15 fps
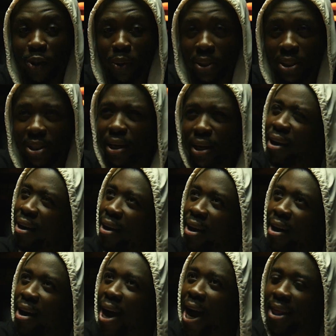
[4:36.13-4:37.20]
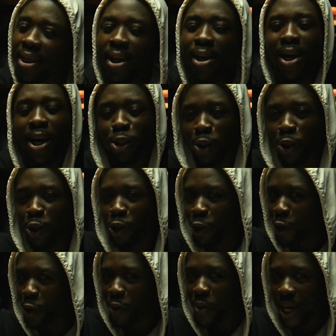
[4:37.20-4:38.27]
shoot. I think I should
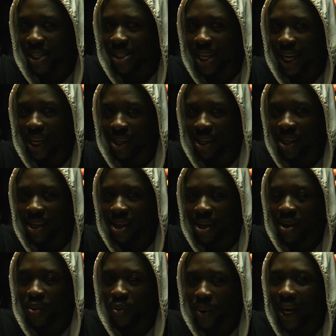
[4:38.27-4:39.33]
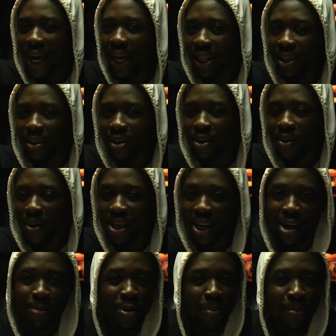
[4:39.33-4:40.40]
show you exactly what I did on the
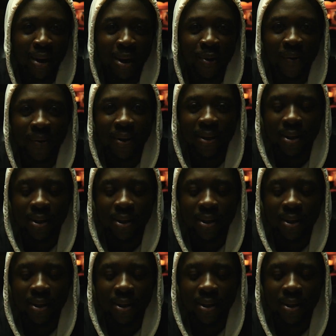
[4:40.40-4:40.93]
camera menu.